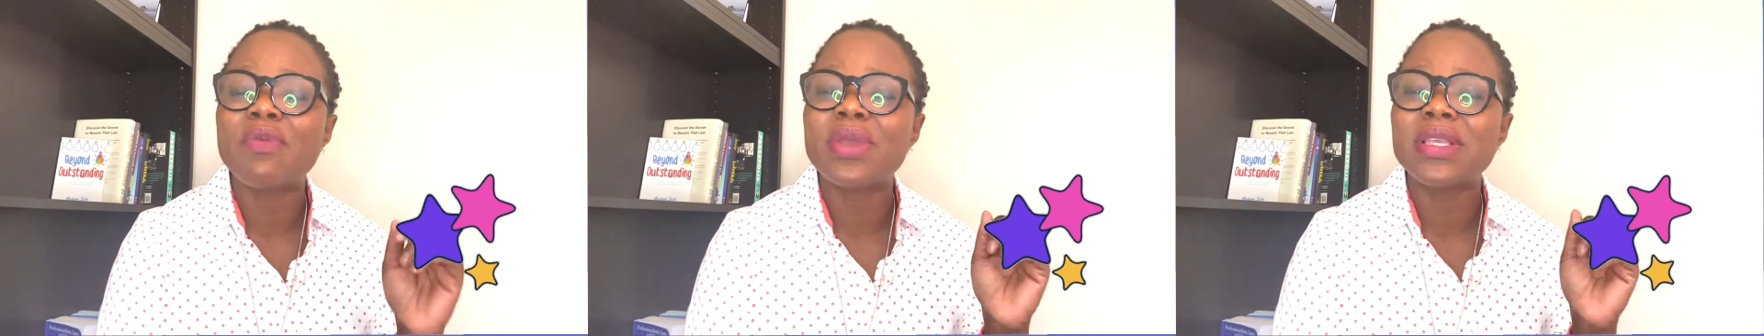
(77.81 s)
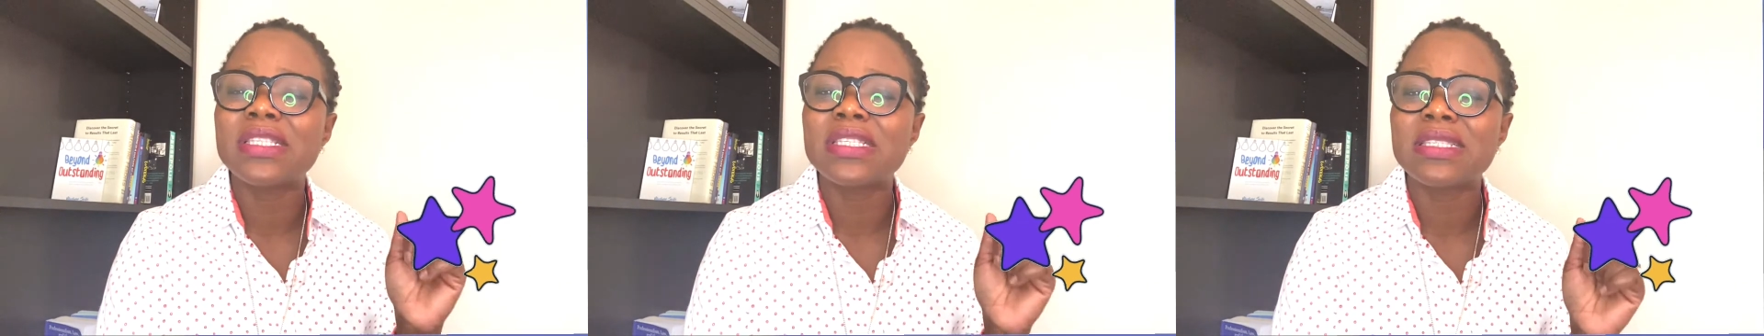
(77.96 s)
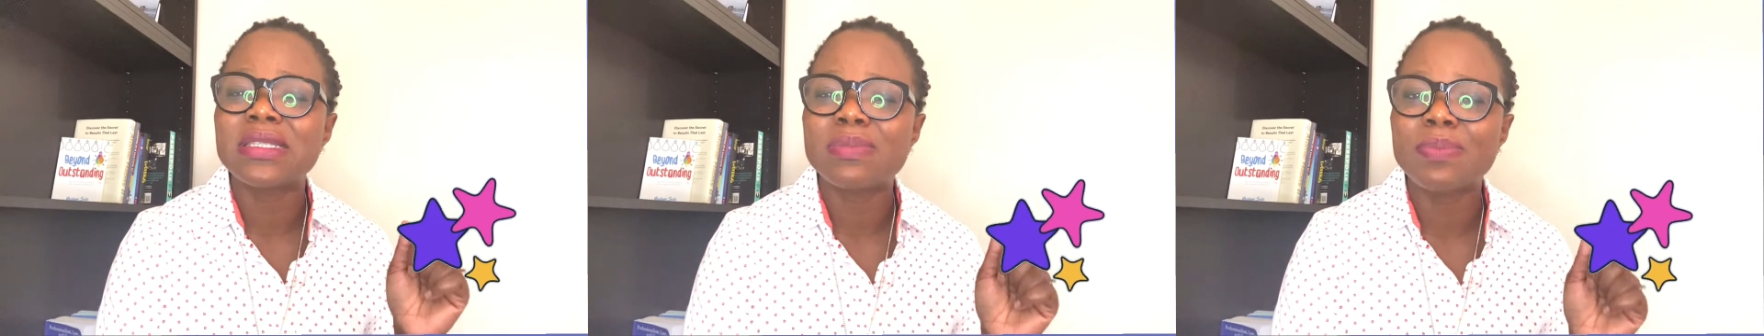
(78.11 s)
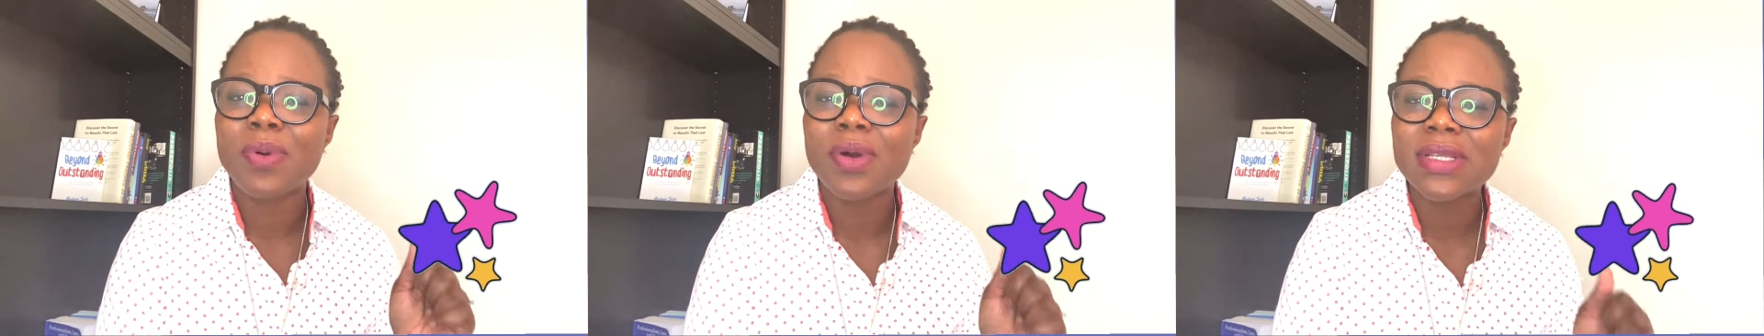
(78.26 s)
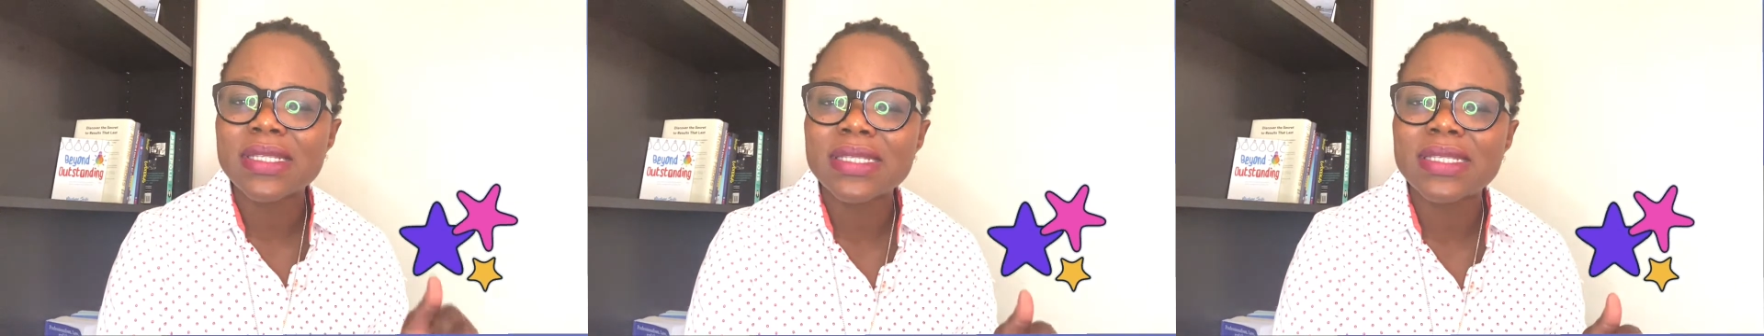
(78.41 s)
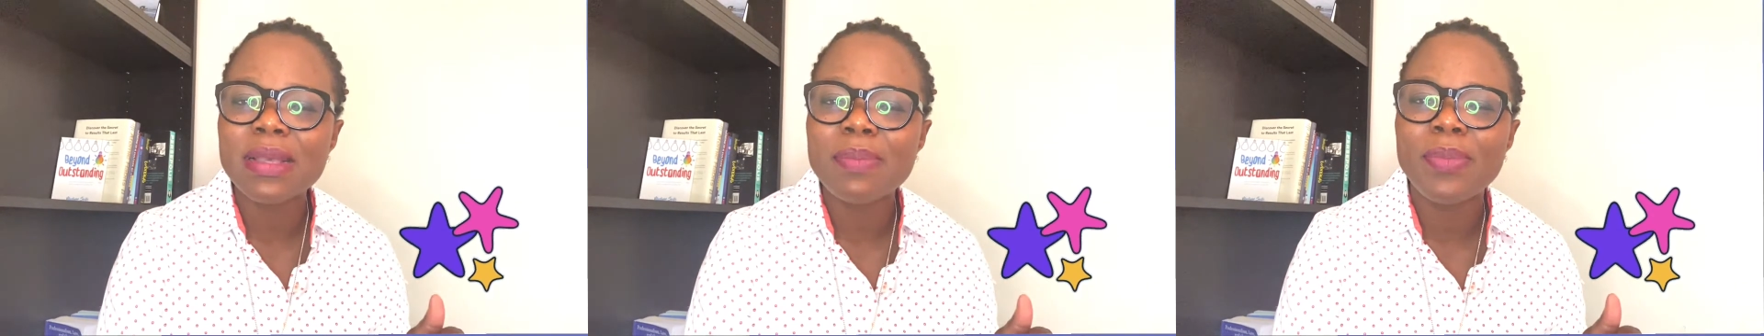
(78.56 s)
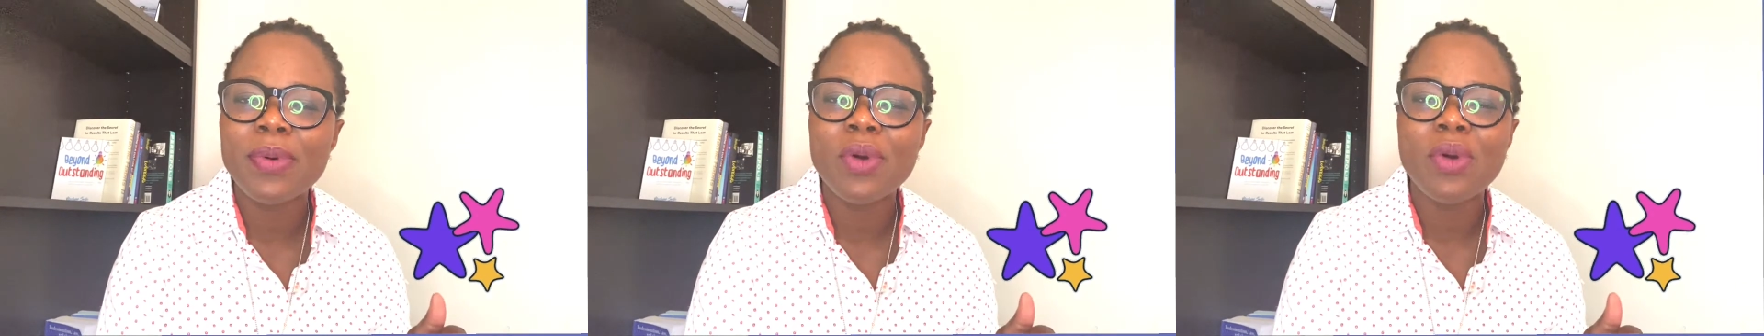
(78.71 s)

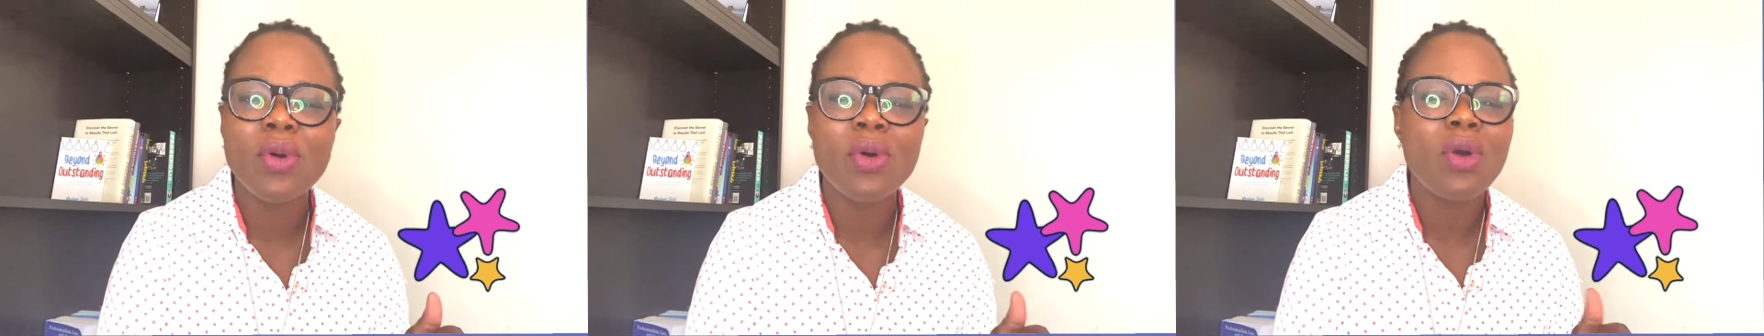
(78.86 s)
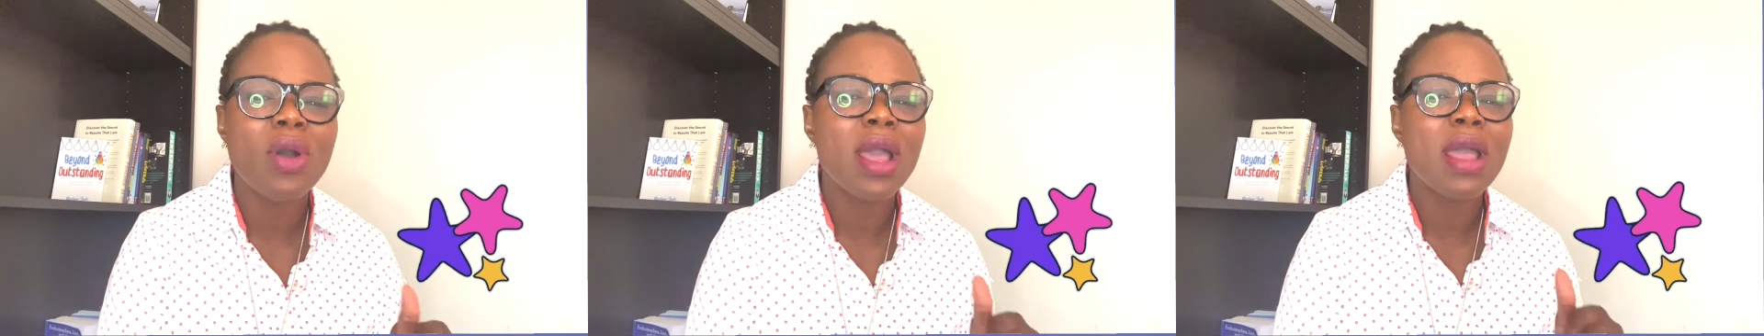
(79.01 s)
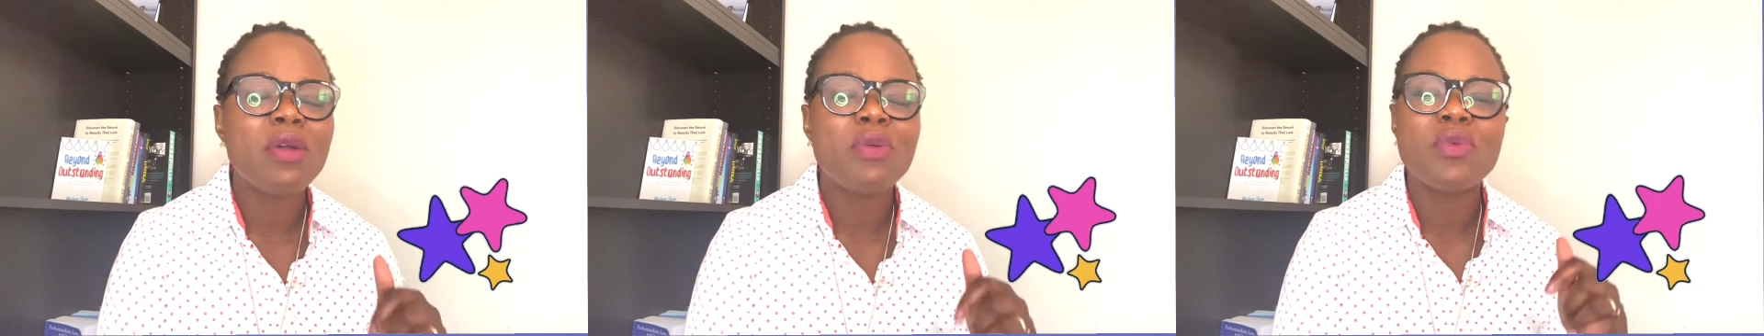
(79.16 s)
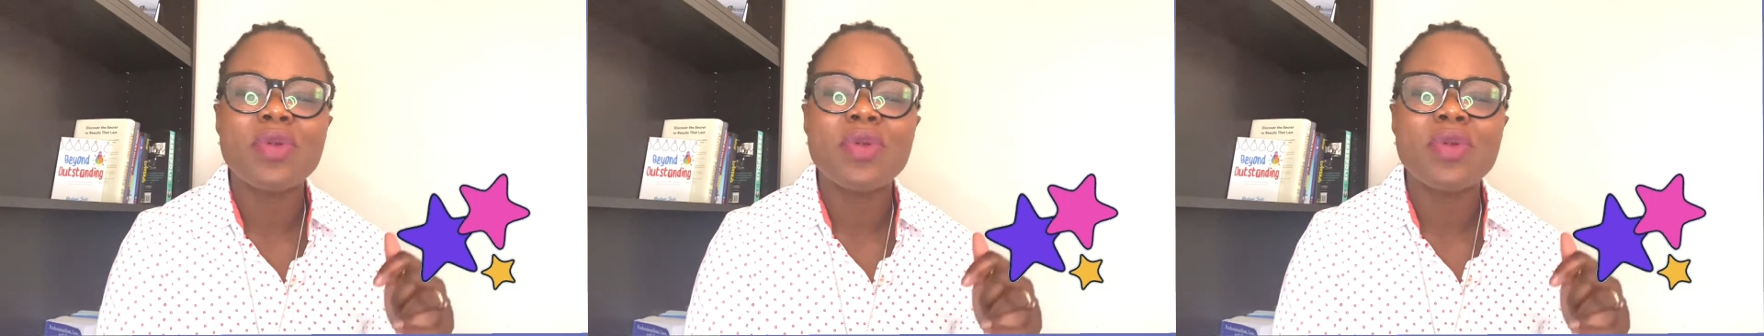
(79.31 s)
responsible,